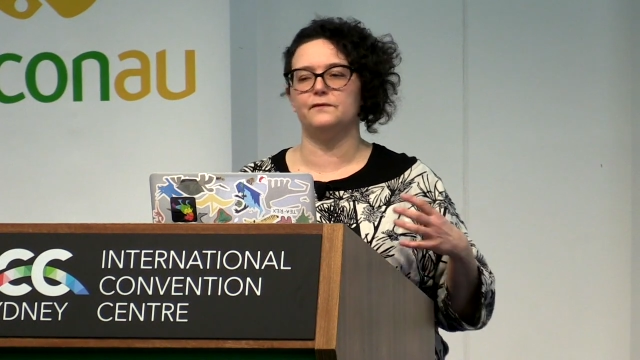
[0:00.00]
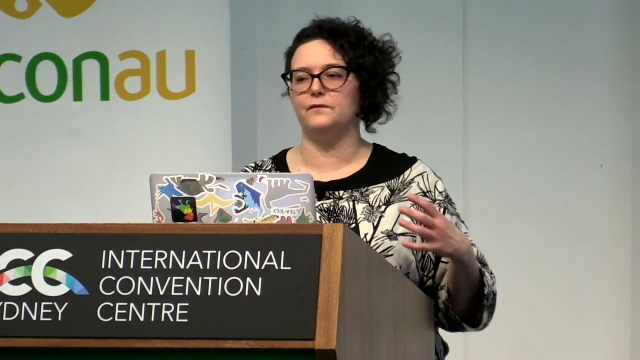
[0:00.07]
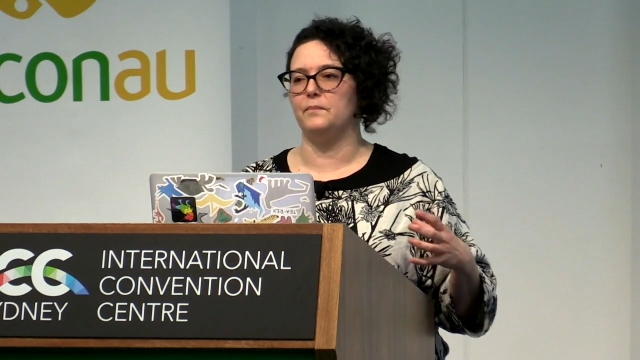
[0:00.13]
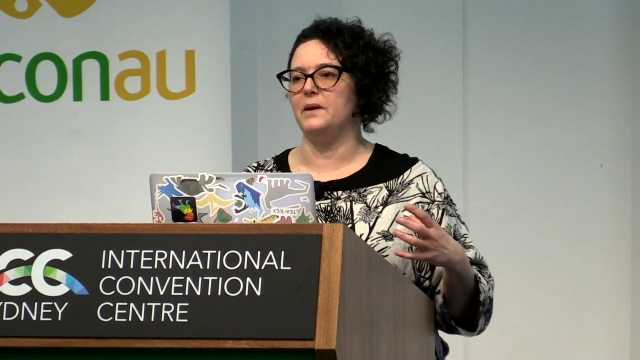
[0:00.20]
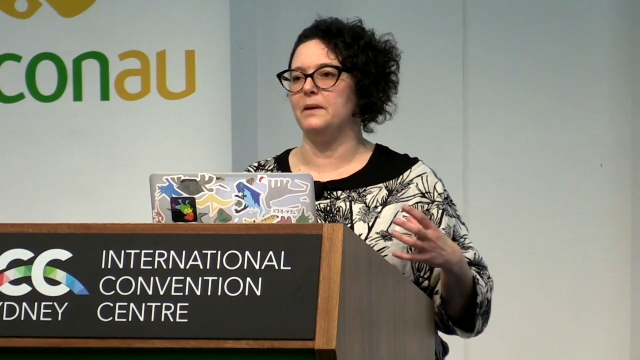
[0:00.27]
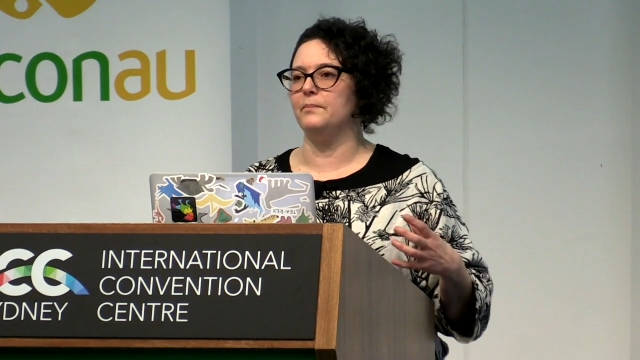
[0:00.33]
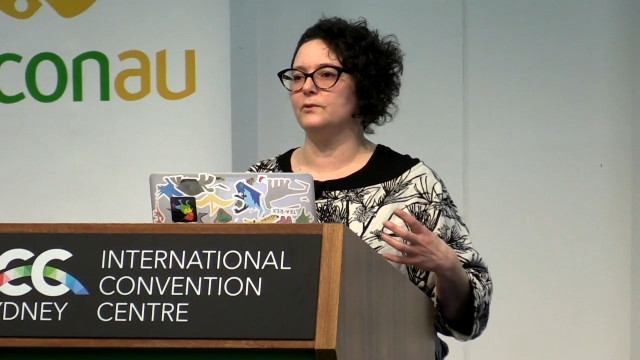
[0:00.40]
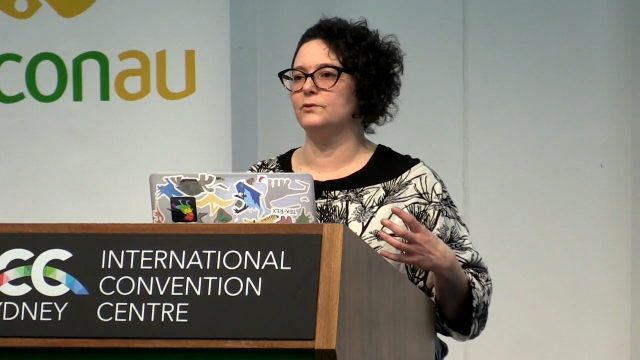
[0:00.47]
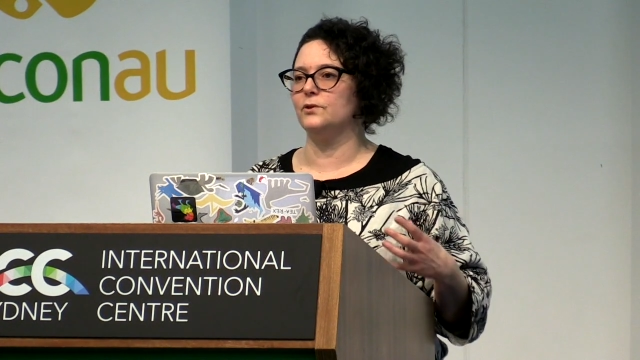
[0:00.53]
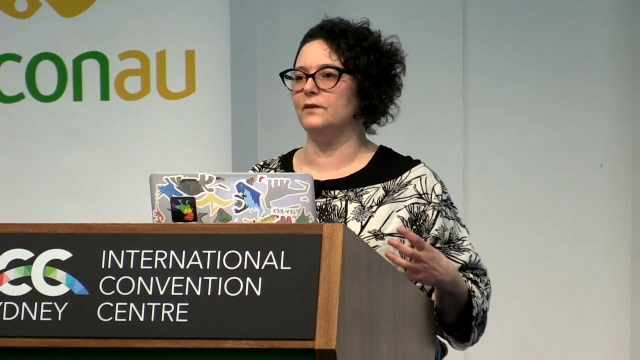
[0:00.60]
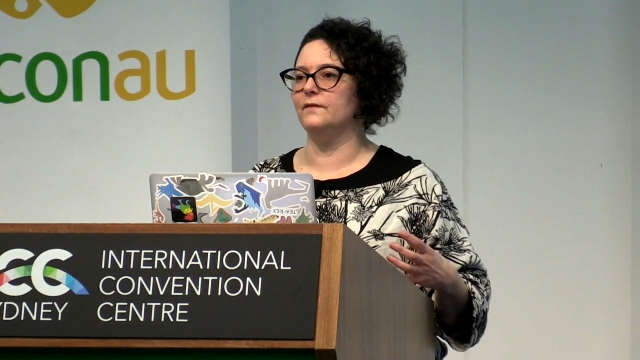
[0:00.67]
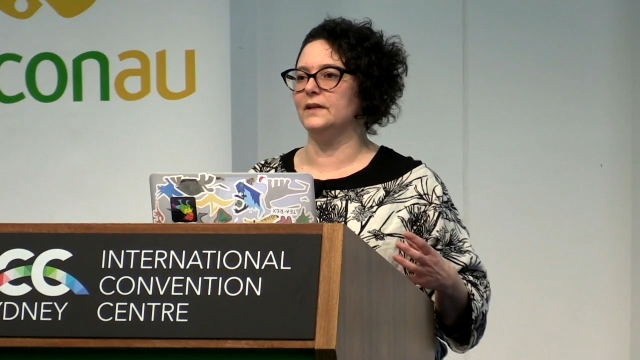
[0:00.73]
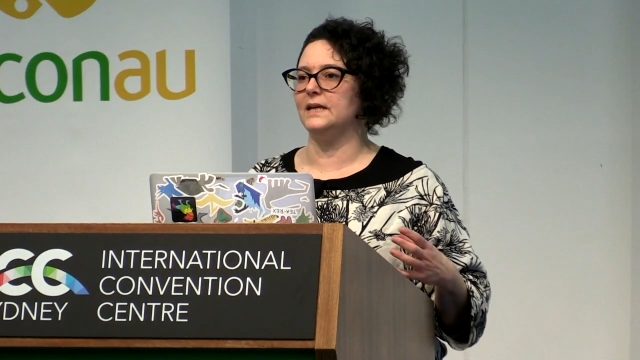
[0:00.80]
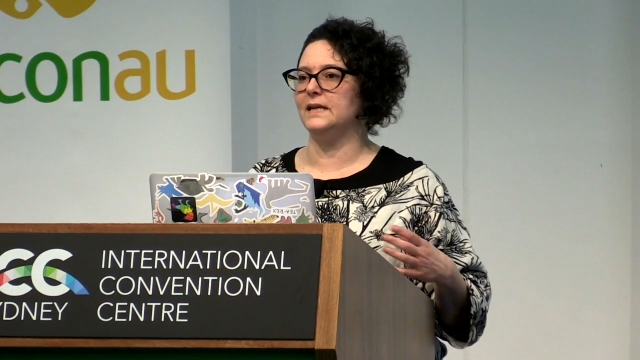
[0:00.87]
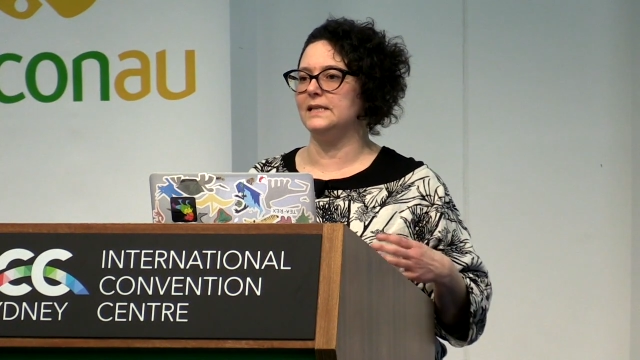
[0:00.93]
for people to
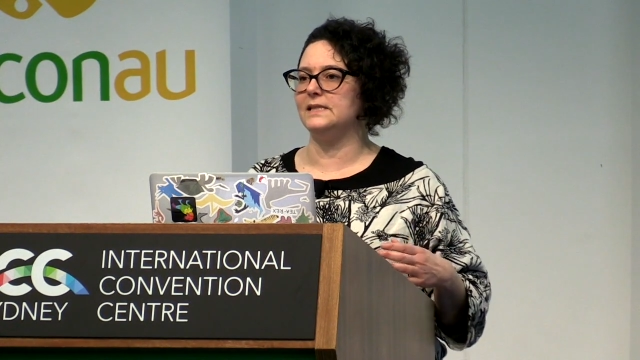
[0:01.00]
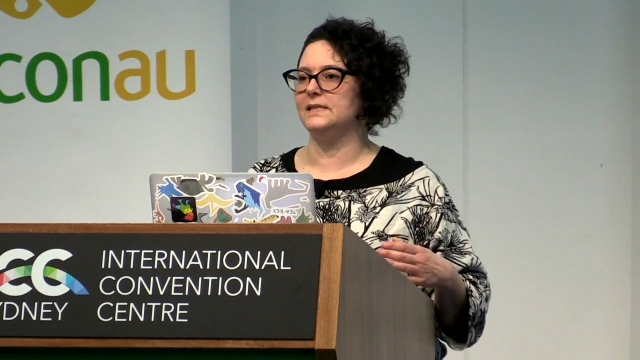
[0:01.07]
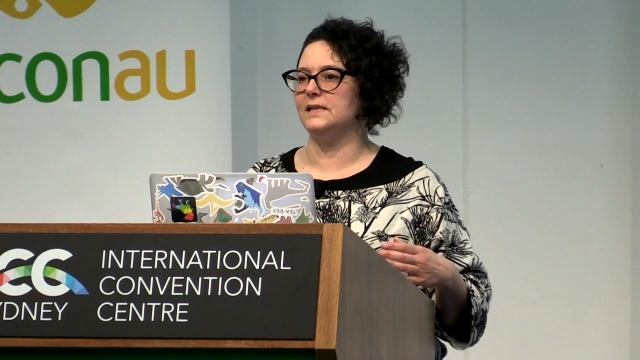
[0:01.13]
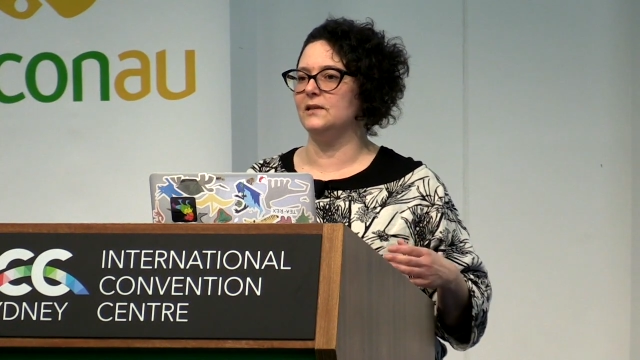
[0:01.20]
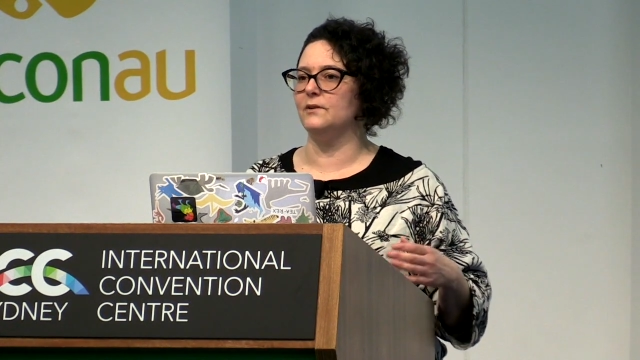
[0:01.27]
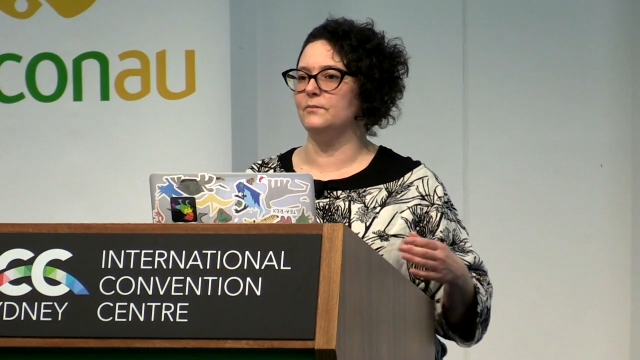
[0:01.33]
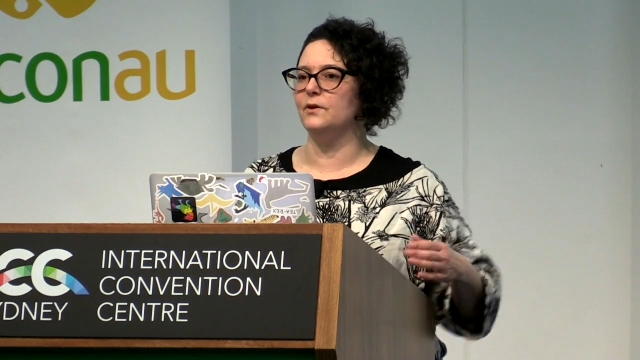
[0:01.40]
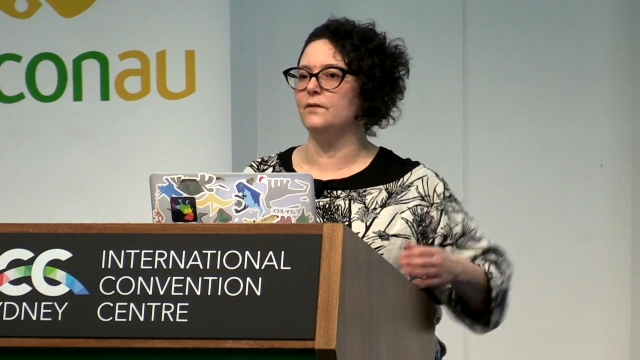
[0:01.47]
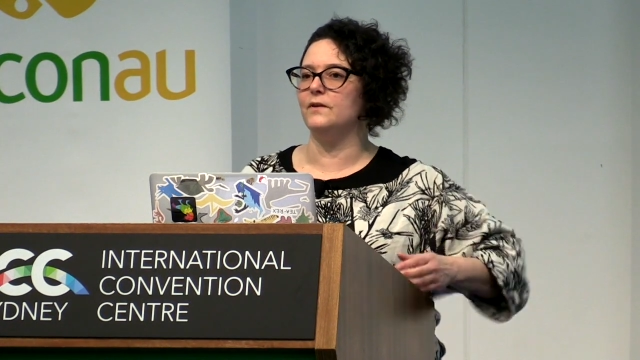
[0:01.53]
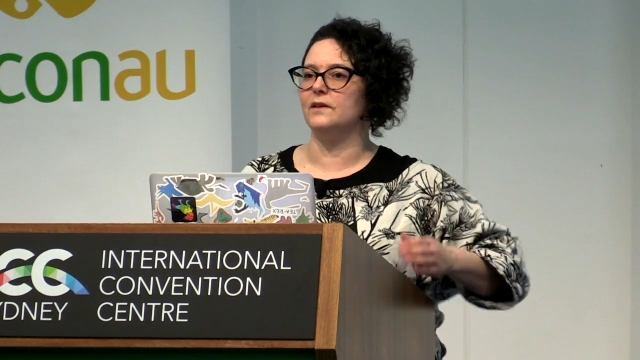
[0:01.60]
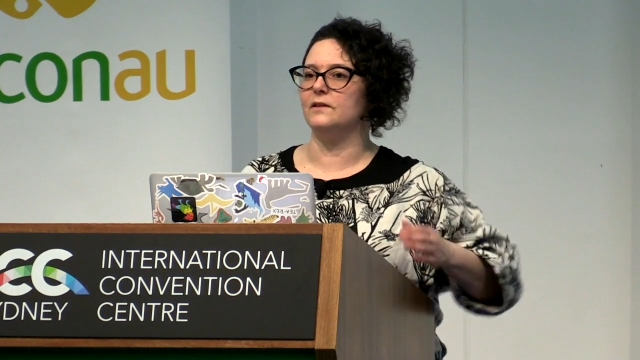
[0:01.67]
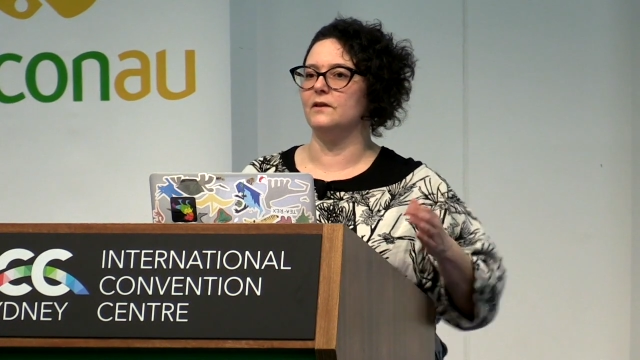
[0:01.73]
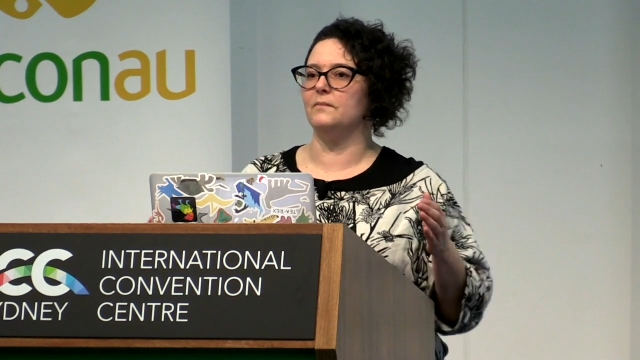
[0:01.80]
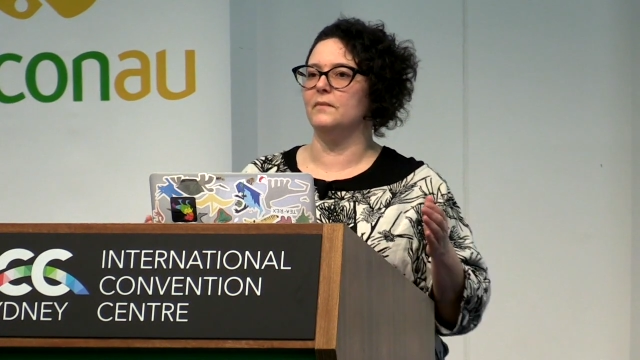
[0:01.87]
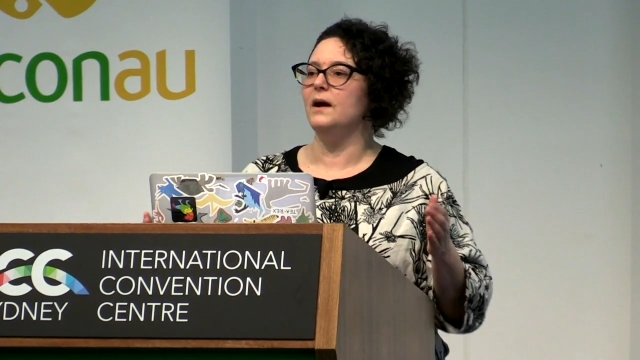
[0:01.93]
even consider
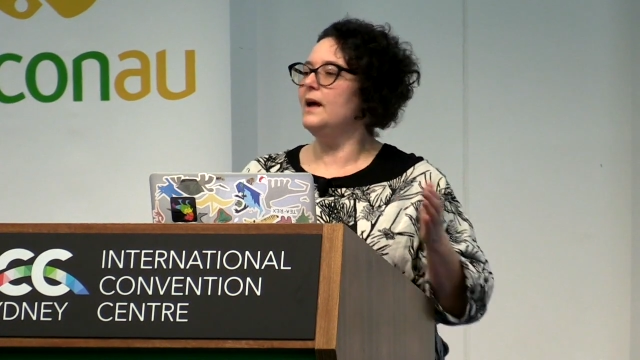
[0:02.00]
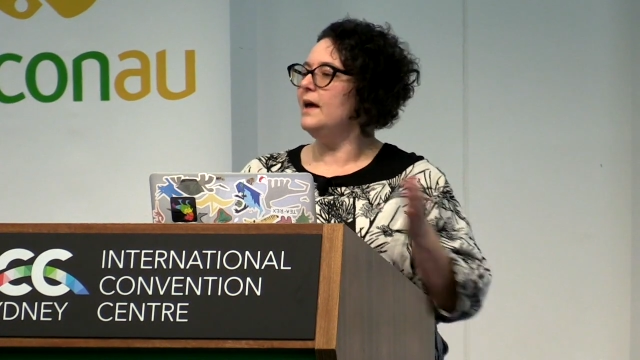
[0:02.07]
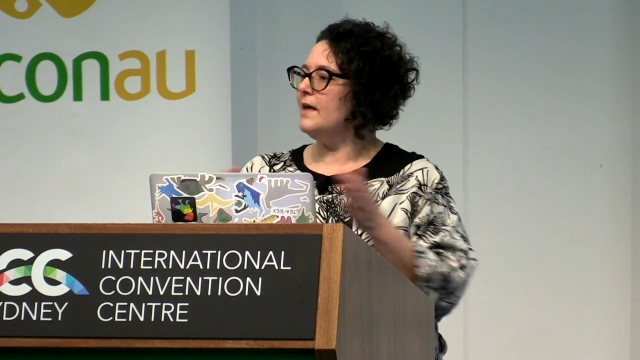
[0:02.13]
moving them.